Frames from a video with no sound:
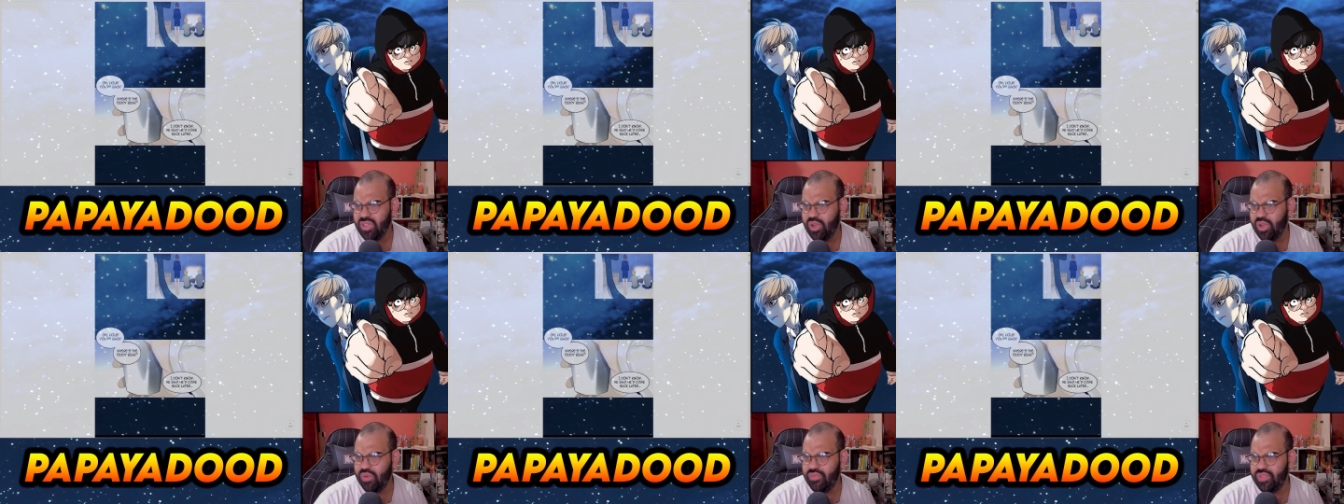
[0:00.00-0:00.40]

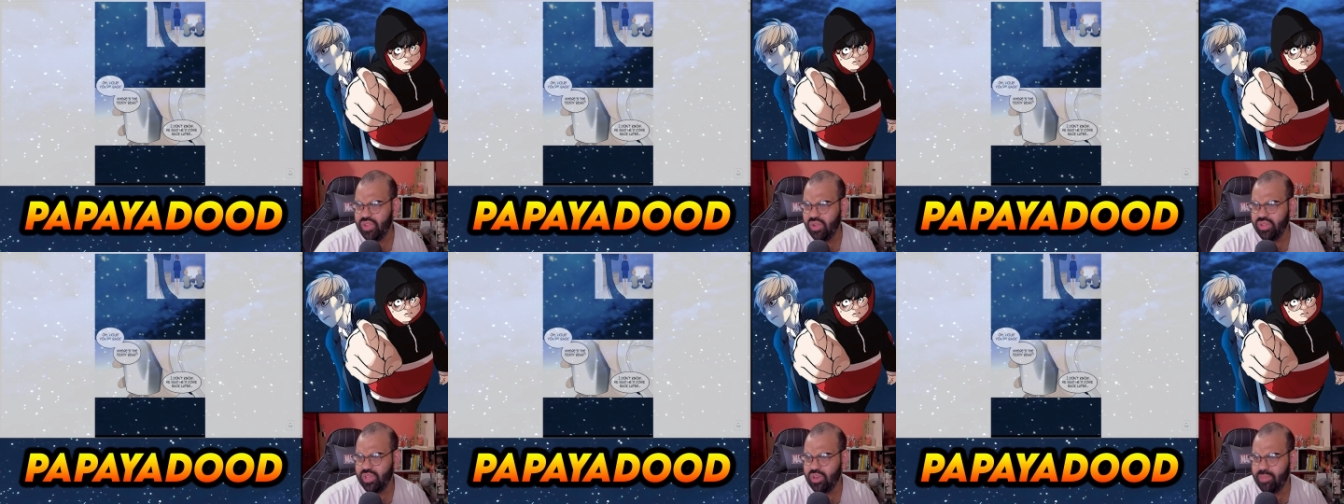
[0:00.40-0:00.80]
Oh,
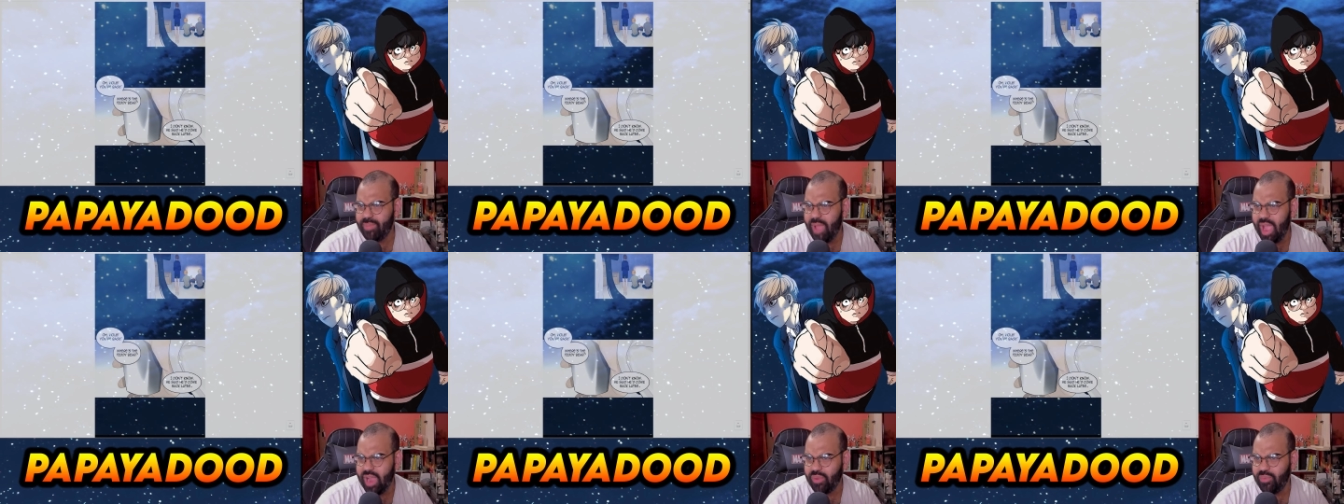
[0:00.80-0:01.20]
Viole, you're
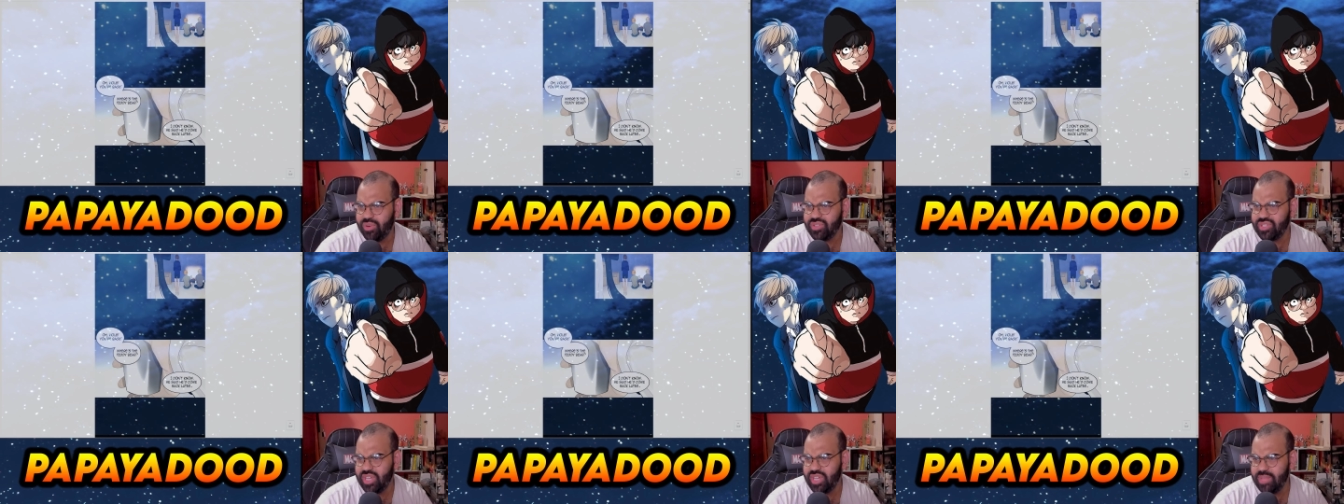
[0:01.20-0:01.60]
back.
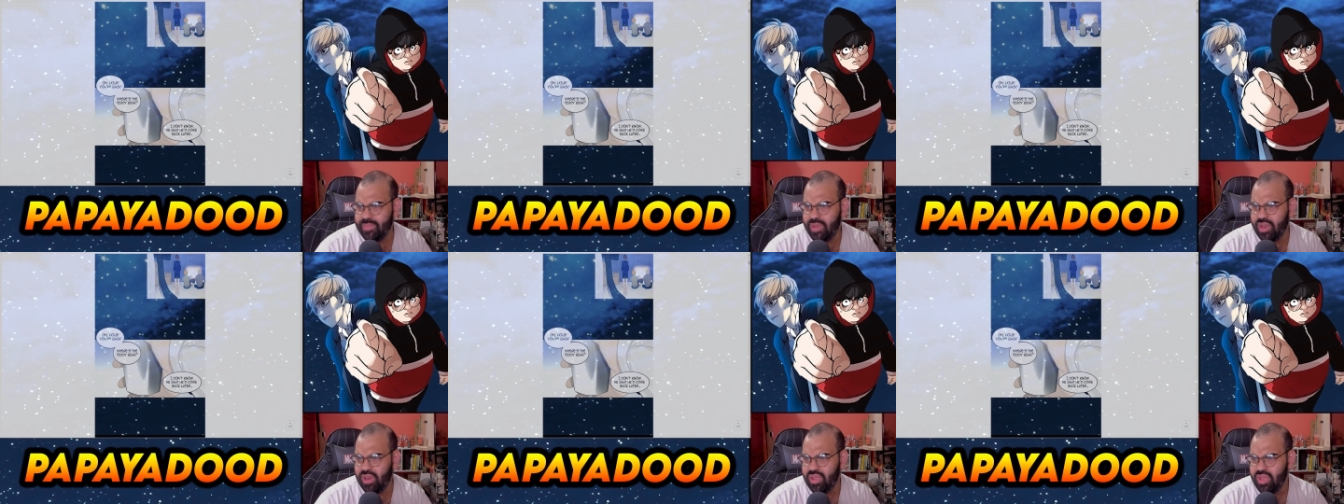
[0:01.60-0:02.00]
Where's the teddy
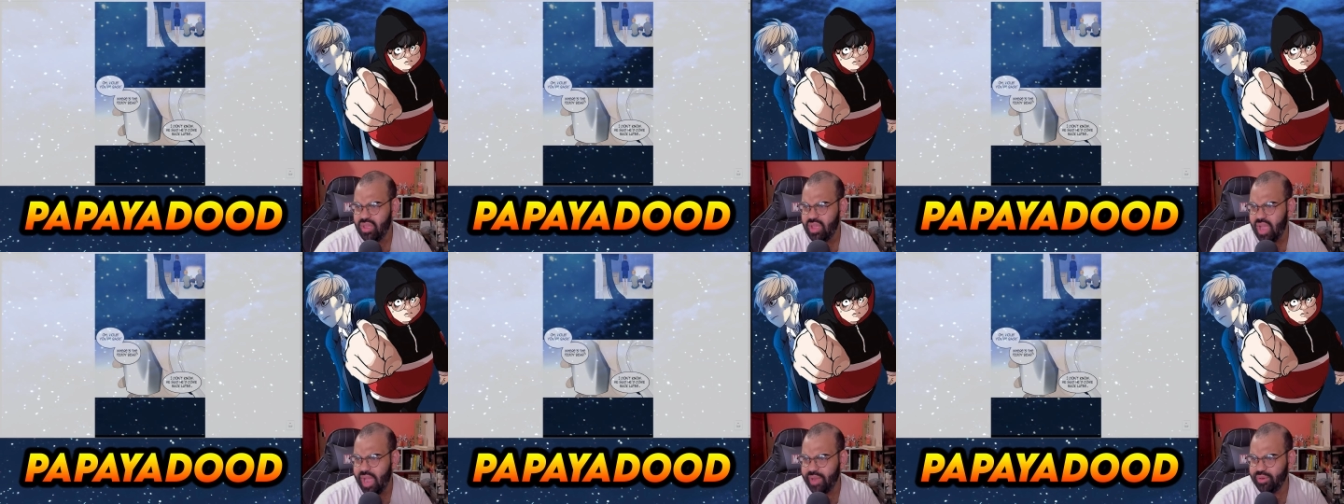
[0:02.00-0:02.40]
bear?
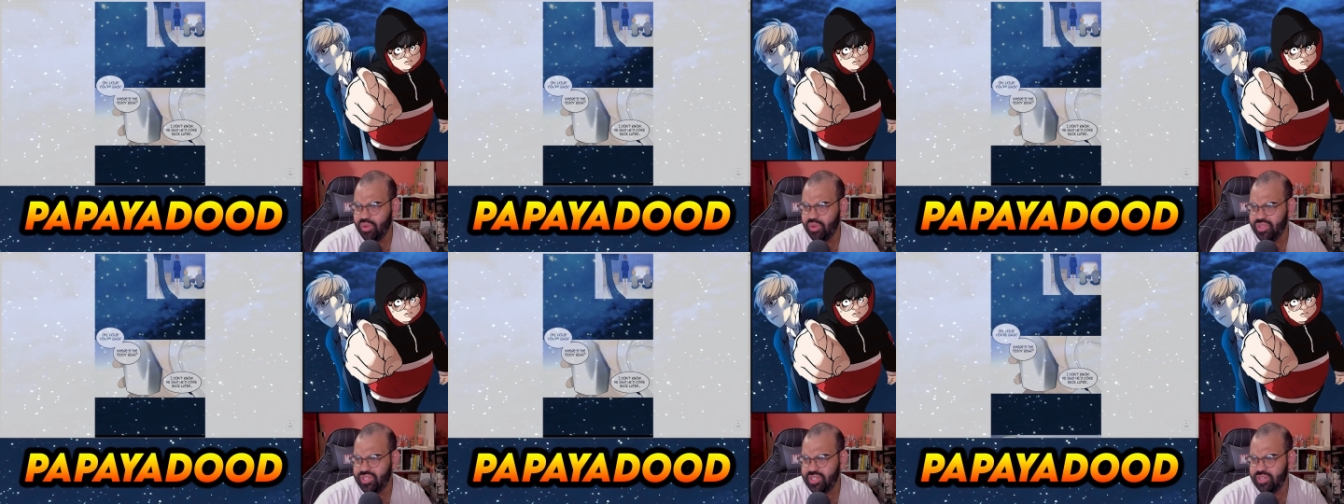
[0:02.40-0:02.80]
I don't
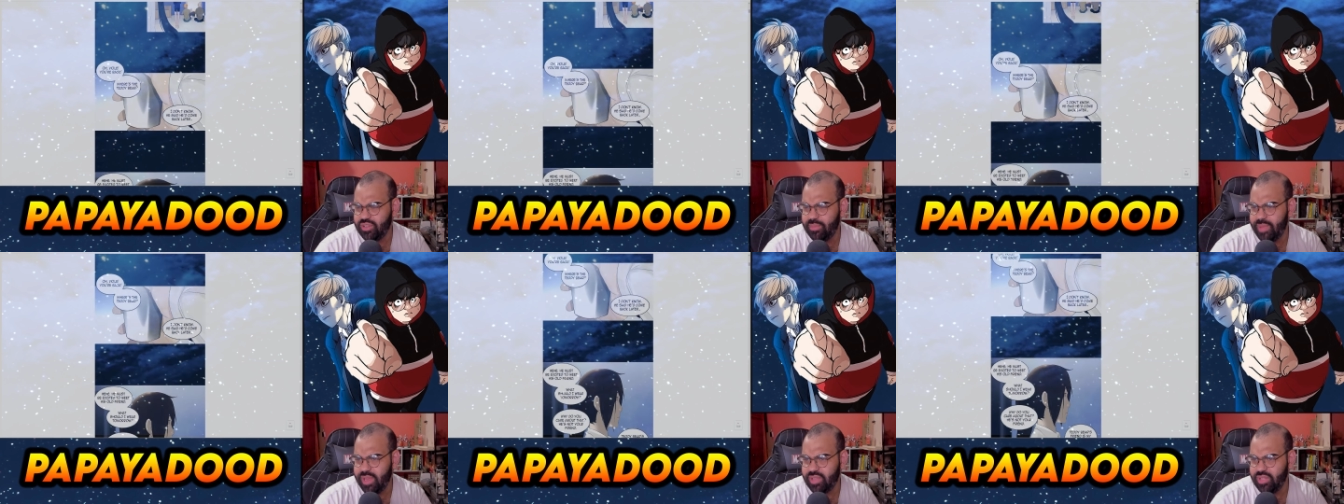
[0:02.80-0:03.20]
know. He said he'd
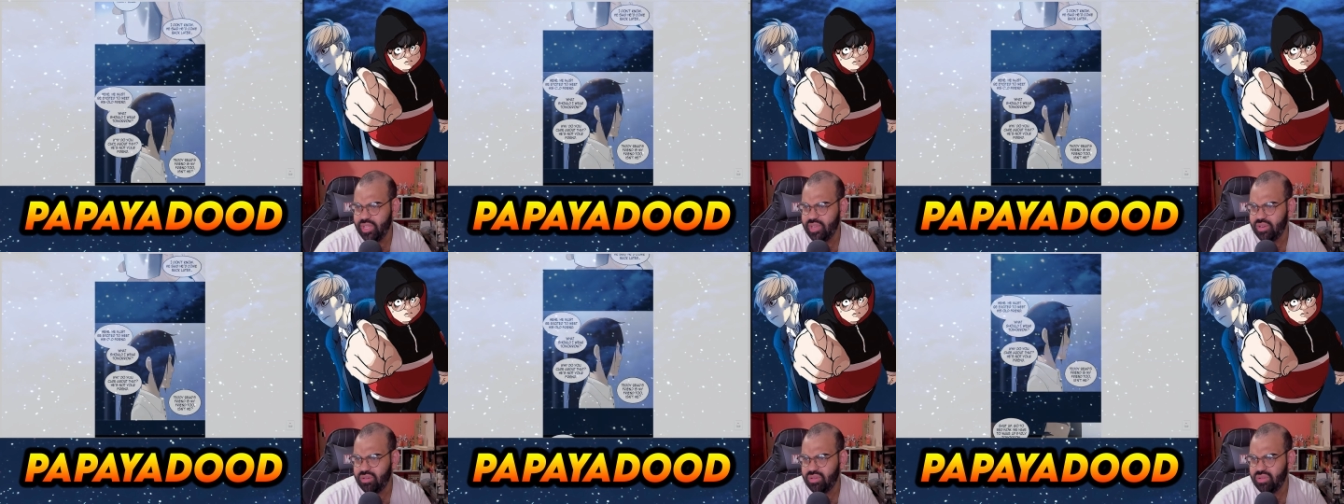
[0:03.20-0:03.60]
come back later.